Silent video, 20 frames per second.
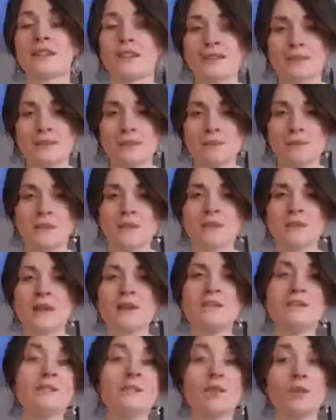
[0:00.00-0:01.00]
needs to be
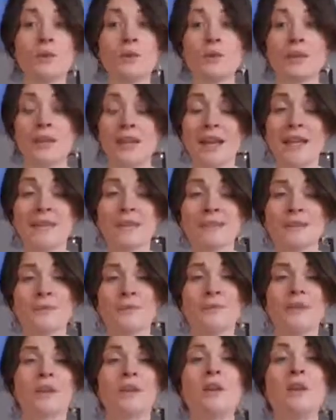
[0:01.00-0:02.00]
done to create
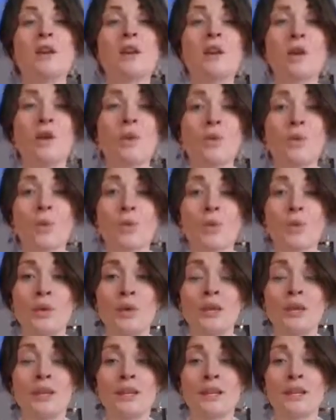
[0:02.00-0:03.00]
something
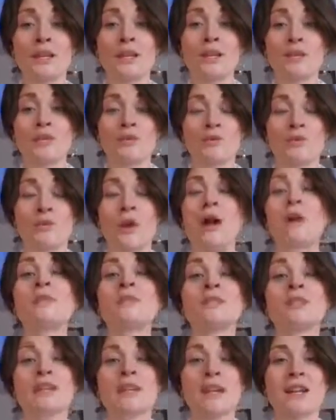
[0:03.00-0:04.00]
really
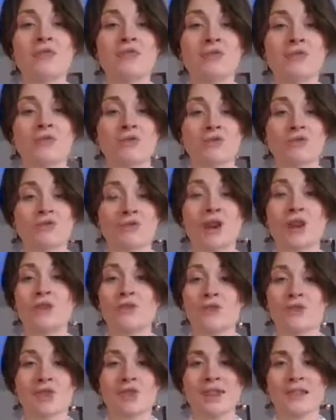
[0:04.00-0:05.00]
grounded and
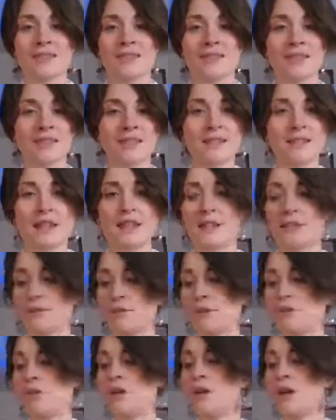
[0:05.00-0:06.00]
structured and
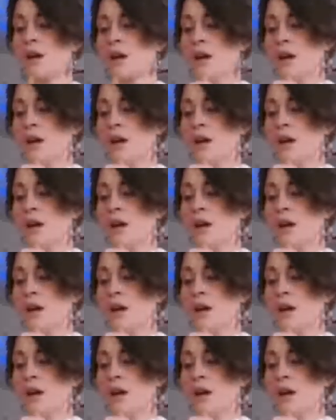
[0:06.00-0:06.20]
successful.